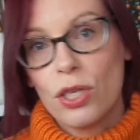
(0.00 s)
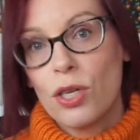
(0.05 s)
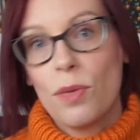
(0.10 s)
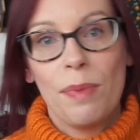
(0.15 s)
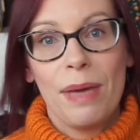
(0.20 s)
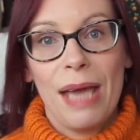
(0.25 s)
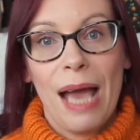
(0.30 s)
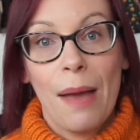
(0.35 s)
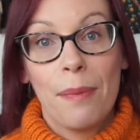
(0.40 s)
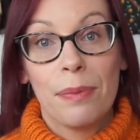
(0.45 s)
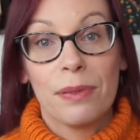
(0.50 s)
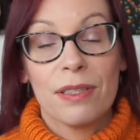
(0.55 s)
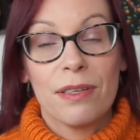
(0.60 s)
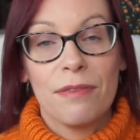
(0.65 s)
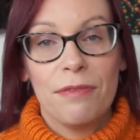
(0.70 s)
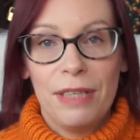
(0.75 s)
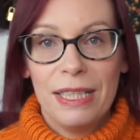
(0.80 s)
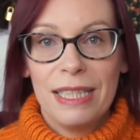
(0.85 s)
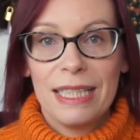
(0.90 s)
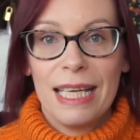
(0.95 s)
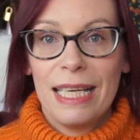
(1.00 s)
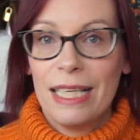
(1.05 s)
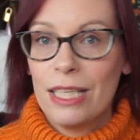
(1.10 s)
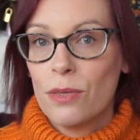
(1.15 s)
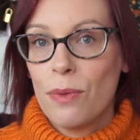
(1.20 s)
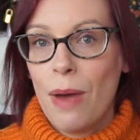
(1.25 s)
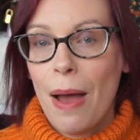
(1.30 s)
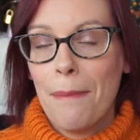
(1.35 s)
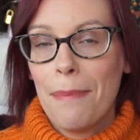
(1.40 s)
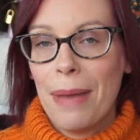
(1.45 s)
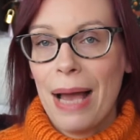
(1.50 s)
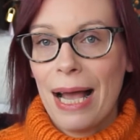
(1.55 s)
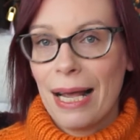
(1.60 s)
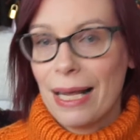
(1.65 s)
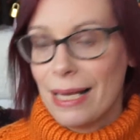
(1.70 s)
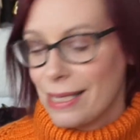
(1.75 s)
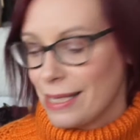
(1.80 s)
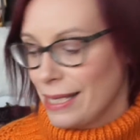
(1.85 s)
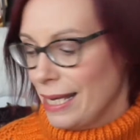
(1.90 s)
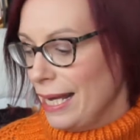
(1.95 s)
to be able to fit into our
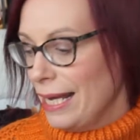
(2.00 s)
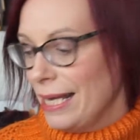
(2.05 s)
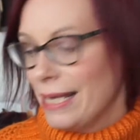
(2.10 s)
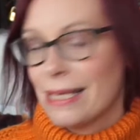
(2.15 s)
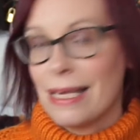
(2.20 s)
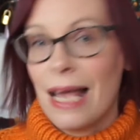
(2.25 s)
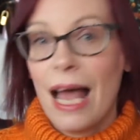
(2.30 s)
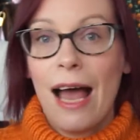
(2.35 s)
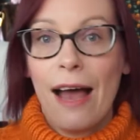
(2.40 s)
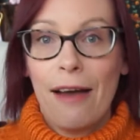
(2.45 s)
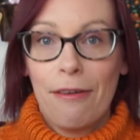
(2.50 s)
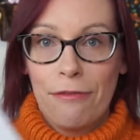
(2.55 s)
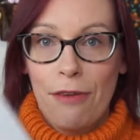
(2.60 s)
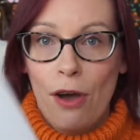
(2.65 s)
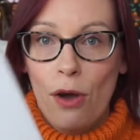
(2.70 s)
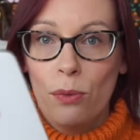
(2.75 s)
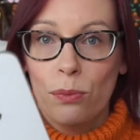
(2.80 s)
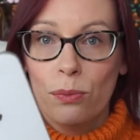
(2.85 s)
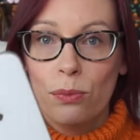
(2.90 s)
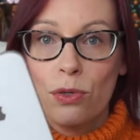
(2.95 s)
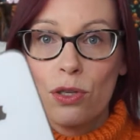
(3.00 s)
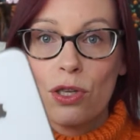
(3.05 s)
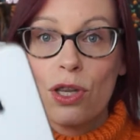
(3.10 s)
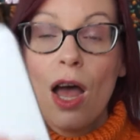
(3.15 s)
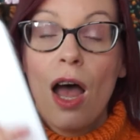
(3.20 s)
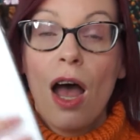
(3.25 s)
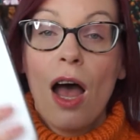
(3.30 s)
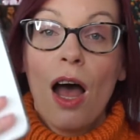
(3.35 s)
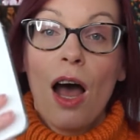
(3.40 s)
bags is our phones.